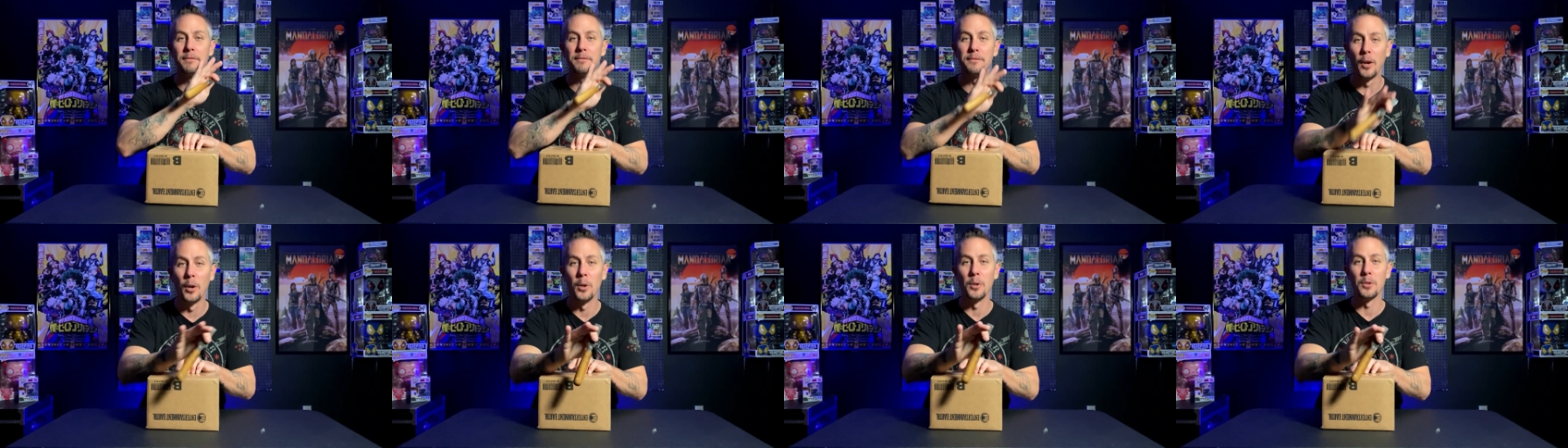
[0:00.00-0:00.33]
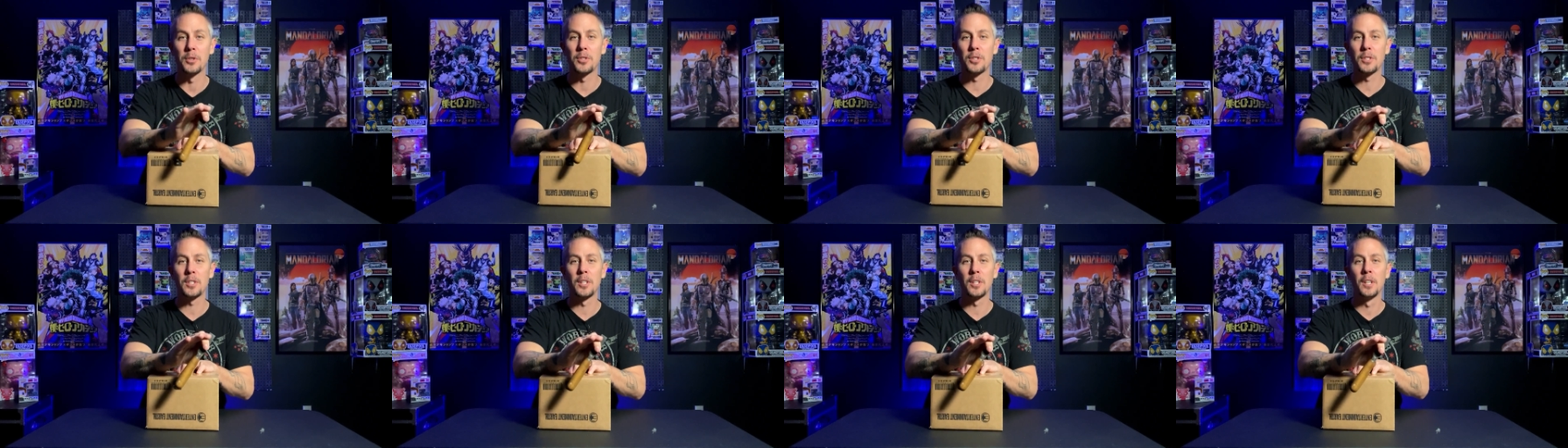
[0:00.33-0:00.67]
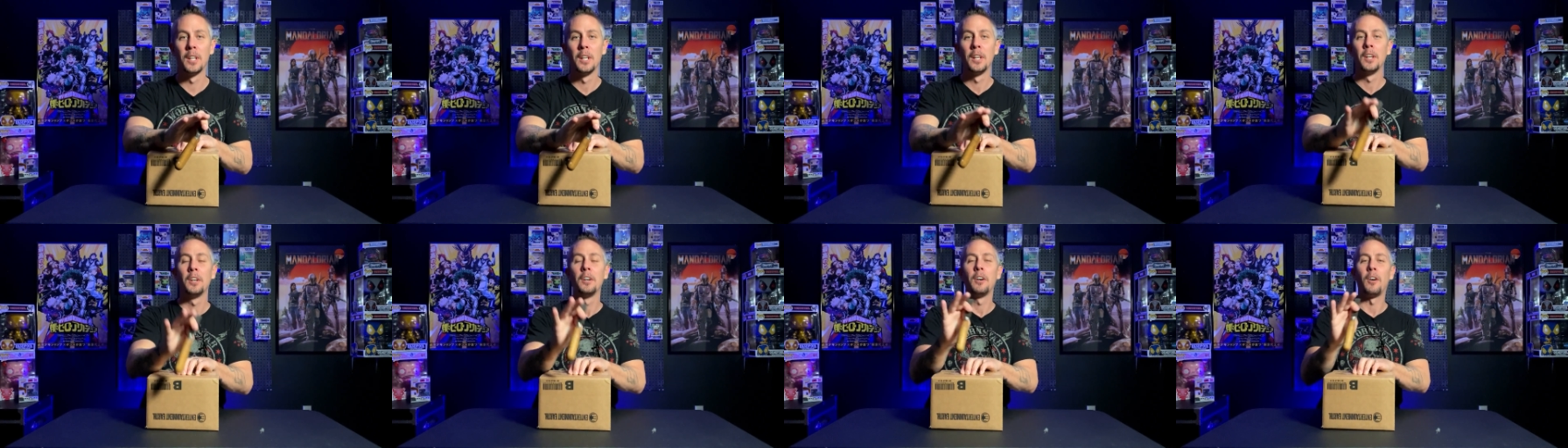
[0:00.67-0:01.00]
first
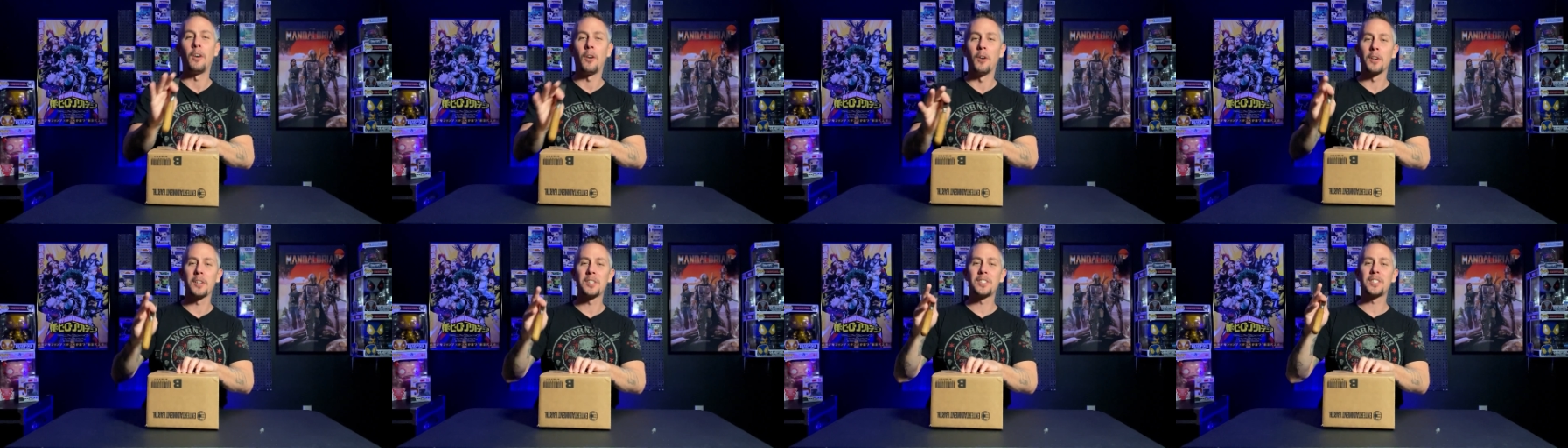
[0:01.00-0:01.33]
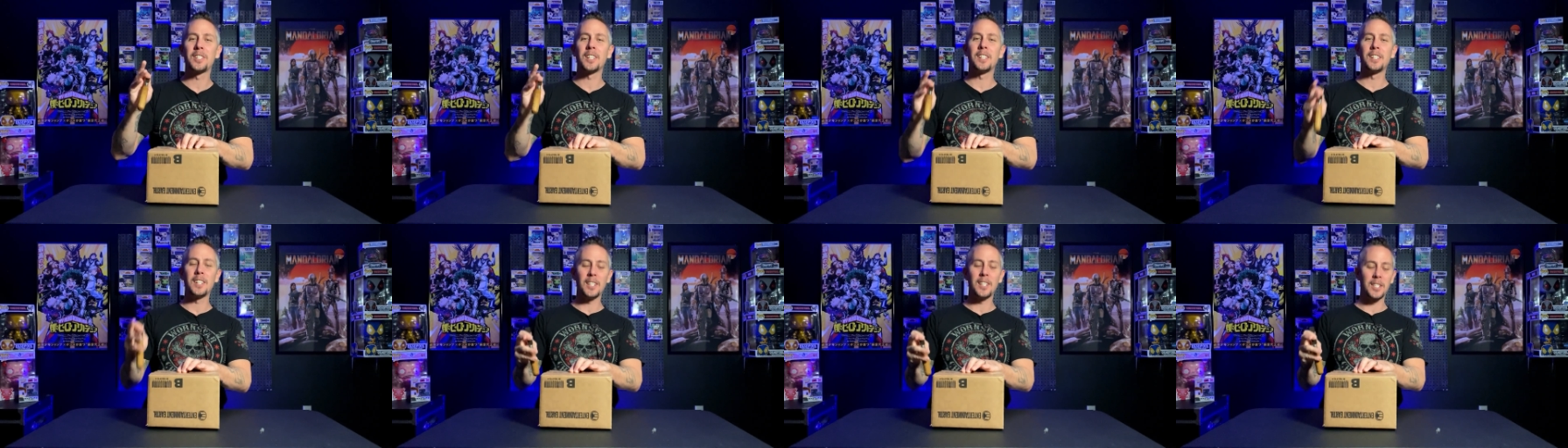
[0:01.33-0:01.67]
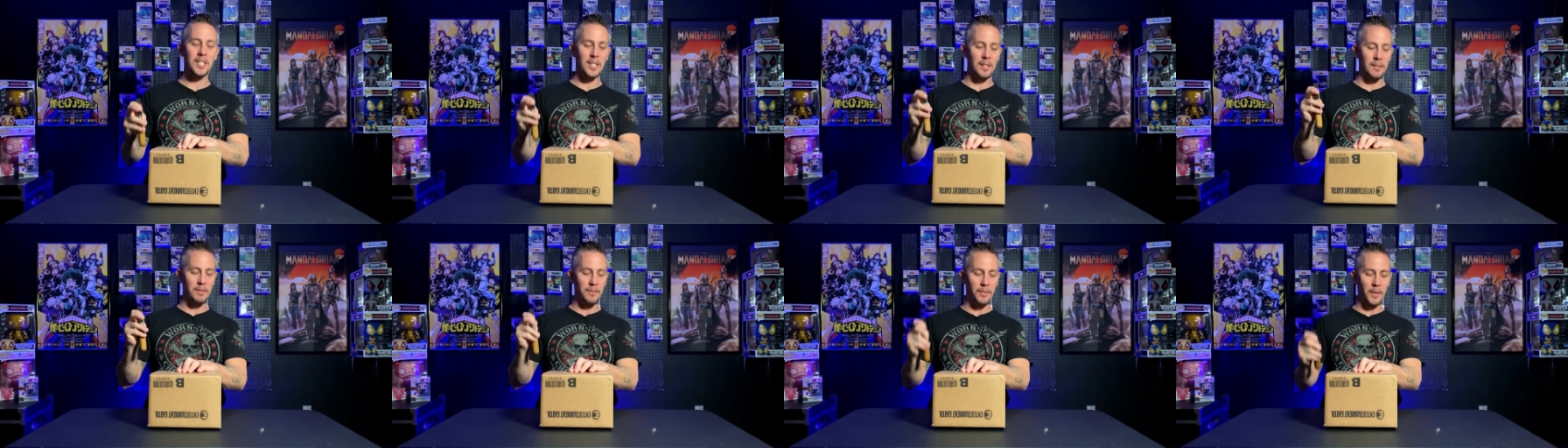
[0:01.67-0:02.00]
artist
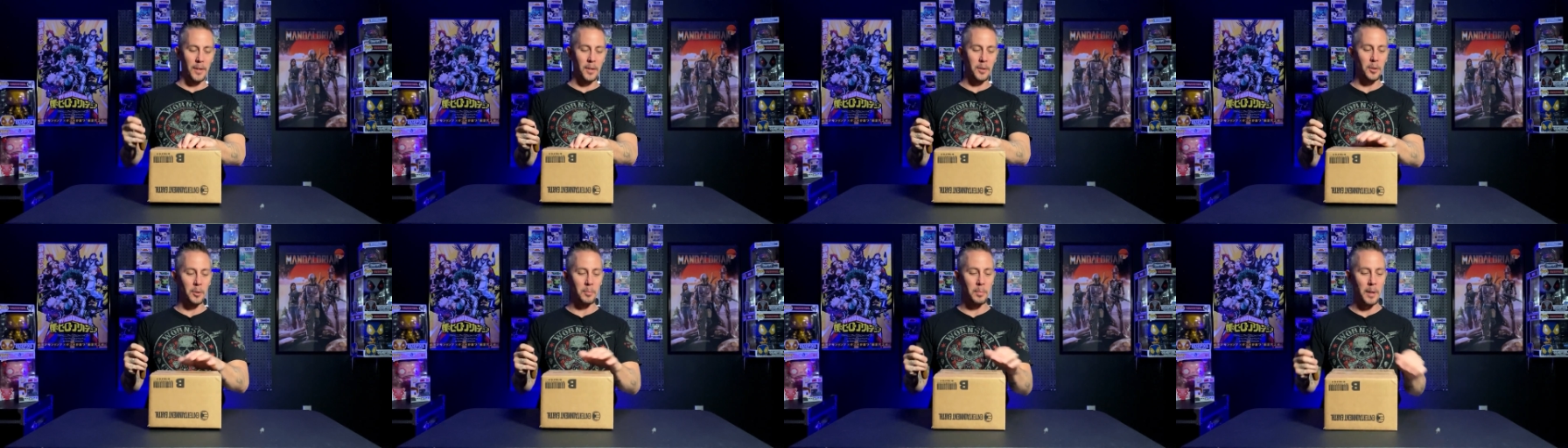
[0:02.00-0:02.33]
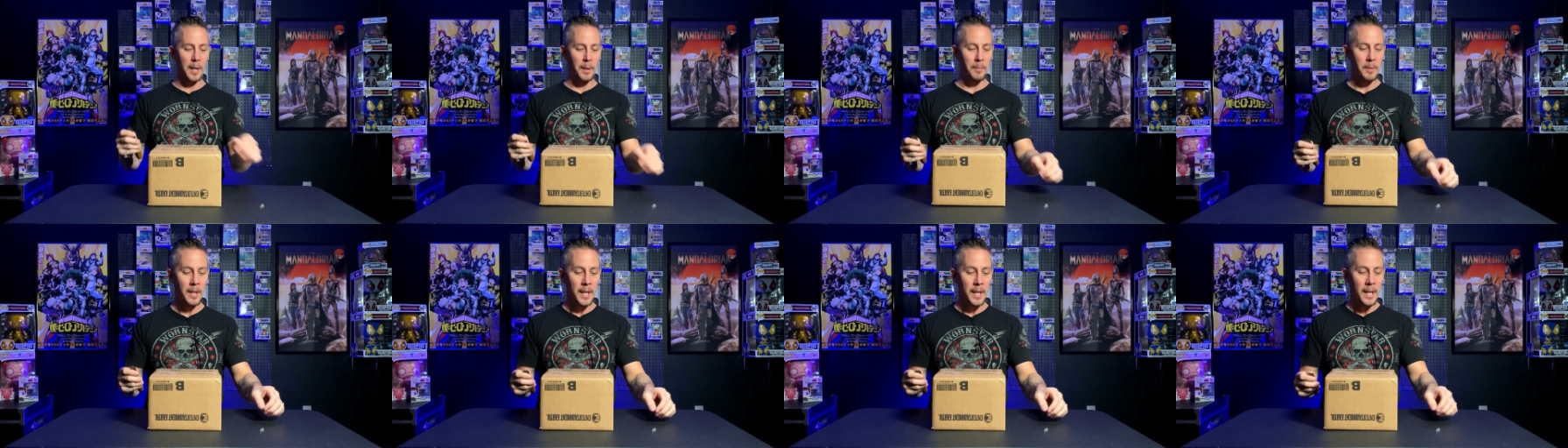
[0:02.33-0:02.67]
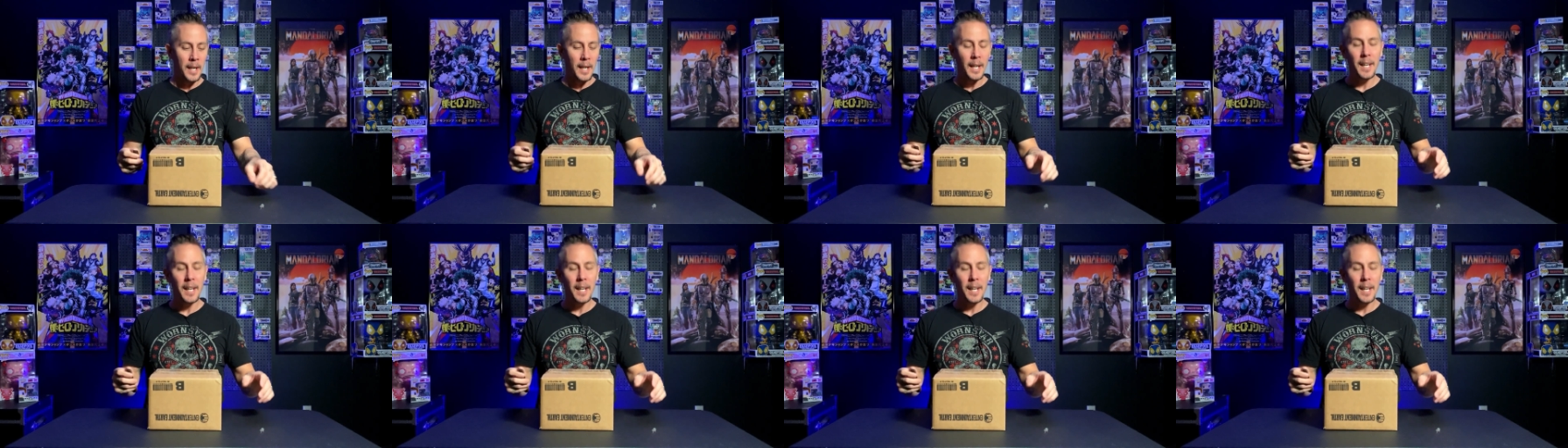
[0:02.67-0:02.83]
edition Funko Pop.